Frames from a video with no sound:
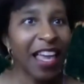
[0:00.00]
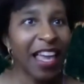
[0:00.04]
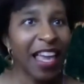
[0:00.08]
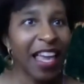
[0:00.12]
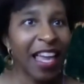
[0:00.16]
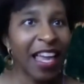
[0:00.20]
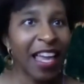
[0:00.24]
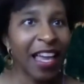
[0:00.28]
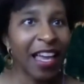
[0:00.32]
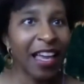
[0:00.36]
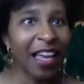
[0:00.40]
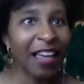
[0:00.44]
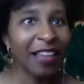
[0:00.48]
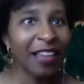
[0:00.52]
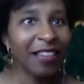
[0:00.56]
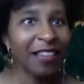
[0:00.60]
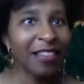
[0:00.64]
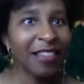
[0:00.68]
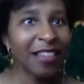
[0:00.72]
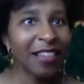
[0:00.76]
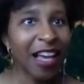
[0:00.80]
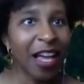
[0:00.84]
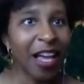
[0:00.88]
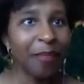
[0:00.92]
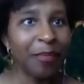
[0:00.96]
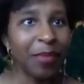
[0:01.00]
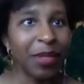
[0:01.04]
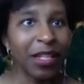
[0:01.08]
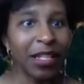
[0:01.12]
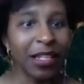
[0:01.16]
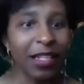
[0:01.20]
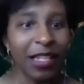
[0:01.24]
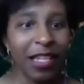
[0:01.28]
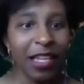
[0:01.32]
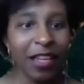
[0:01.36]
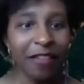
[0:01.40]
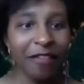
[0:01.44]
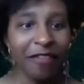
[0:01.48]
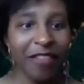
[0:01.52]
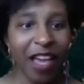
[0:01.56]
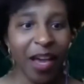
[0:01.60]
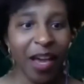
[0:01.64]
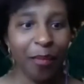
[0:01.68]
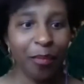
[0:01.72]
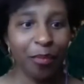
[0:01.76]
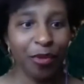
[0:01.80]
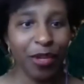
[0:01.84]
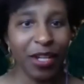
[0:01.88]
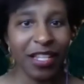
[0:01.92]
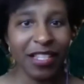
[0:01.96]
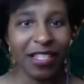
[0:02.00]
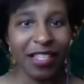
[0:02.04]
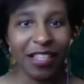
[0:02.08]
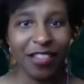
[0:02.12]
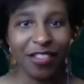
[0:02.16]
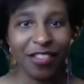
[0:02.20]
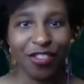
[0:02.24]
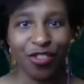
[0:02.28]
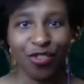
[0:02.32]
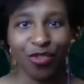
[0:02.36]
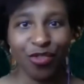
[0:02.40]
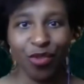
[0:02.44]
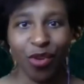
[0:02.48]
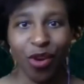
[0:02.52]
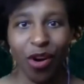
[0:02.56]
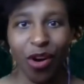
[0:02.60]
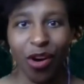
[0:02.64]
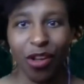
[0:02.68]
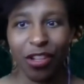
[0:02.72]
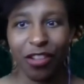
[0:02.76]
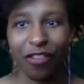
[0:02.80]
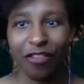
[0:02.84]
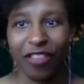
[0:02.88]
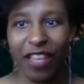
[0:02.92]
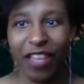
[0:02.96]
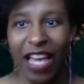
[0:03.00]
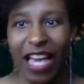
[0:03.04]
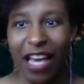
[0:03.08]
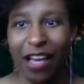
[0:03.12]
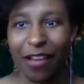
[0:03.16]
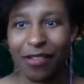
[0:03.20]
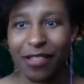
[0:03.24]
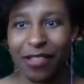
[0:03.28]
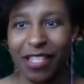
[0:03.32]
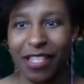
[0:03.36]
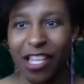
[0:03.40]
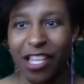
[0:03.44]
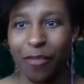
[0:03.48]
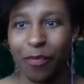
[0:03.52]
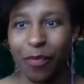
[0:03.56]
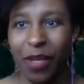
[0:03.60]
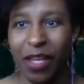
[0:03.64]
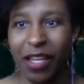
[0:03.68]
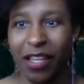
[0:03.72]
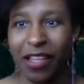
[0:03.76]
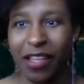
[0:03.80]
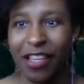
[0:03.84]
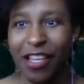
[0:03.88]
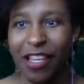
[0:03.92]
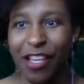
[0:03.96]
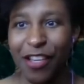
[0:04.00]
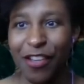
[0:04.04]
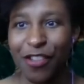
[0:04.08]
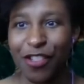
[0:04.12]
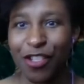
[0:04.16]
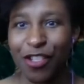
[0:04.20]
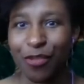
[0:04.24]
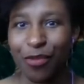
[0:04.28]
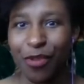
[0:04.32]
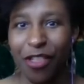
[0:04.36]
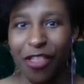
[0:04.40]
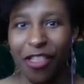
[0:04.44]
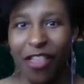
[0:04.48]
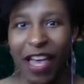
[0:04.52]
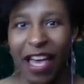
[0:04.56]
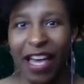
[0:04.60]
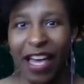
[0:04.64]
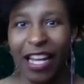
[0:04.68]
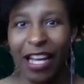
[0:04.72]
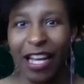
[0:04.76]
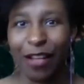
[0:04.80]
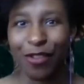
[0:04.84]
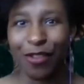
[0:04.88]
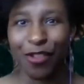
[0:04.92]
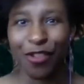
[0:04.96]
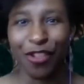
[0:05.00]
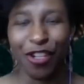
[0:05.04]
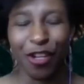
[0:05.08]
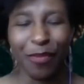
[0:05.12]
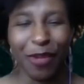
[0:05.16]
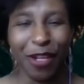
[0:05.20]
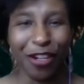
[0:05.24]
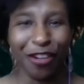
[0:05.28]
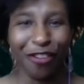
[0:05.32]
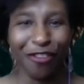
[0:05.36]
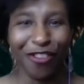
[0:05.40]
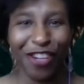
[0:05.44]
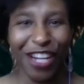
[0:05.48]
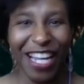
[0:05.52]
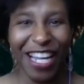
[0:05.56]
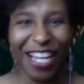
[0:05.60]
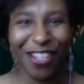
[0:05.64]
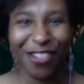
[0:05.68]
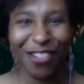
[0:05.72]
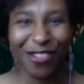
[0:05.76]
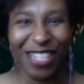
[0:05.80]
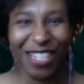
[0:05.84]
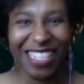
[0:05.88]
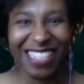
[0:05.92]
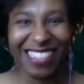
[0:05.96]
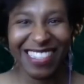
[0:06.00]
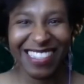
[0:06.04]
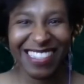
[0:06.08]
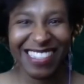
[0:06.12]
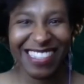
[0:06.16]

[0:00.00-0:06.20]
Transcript: And I believe that brings us to all of the housekeeping. So with that, I'll turn it back over to Andrea.